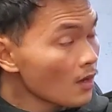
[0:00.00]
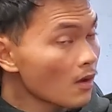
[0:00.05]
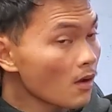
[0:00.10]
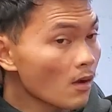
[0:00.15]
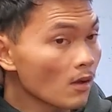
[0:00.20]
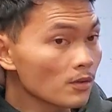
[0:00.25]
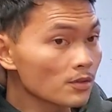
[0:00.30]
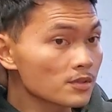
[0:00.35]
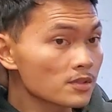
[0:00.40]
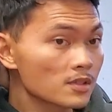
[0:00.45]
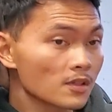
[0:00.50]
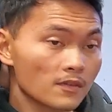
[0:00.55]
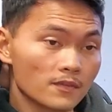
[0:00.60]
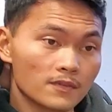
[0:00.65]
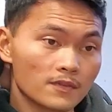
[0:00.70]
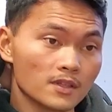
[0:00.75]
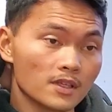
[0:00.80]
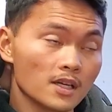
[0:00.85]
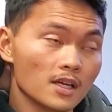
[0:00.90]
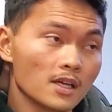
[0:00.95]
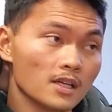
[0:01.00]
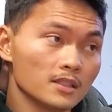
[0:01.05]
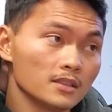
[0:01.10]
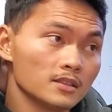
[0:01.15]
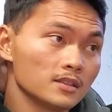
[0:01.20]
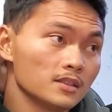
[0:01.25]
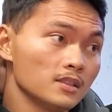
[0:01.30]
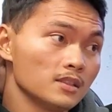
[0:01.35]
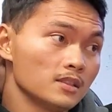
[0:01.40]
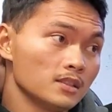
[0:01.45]
all the stuff that I
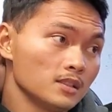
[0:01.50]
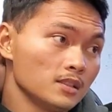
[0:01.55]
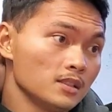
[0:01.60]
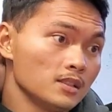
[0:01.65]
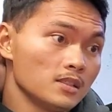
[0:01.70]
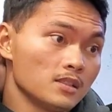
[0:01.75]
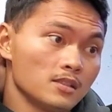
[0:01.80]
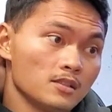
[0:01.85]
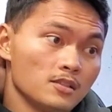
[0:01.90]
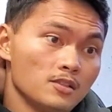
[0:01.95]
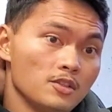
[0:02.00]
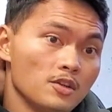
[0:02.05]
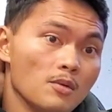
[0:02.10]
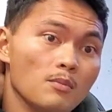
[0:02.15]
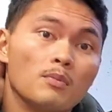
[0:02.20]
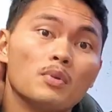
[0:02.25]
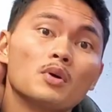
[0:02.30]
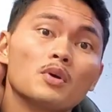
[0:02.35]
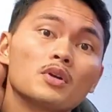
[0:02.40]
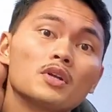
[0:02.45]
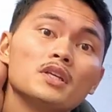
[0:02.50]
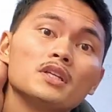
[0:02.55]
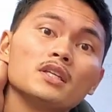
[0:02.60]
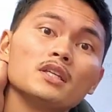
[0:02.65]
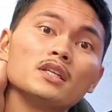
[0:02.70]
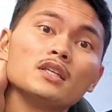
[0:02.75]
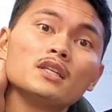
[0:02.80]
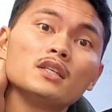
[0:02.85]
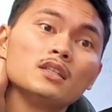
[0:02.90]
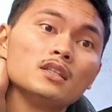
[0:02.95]
put in
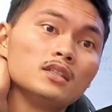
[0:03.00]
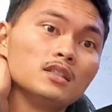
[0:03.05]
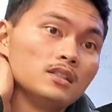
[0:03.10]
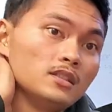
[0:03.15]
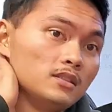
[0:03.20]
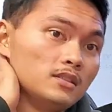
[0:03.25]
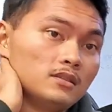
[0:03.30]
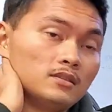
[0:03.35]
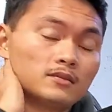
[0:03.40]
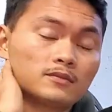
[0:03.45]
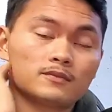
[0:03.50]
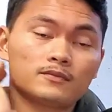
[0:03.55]
it and